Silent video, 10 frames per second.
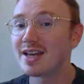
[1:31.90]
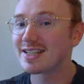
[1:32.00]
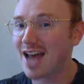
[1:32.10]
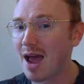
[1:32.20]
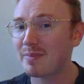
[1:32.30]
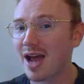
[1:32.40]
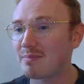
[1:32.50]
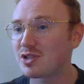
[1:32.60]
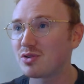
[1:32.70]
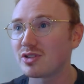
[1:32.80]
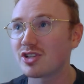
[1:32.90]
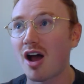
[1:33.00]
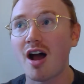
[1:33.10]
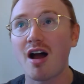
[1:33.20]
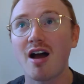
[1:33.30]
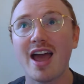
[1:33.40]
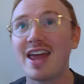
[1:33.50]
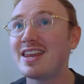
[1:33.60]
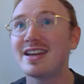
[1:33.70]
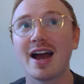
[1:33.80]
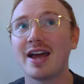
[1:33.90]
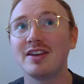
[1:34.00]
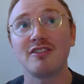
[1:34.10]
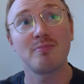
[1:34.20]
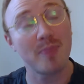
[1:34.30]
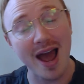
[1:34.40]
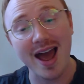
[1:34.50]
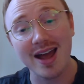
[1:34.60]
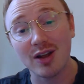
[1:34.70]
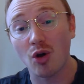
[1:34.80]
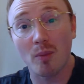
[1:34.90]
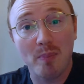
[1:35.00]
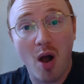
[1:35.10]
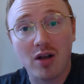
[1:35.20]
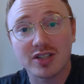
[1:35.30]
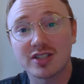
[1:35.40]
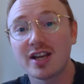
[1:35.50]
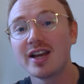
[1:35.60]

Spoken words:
Time capsules are any kind of bag or box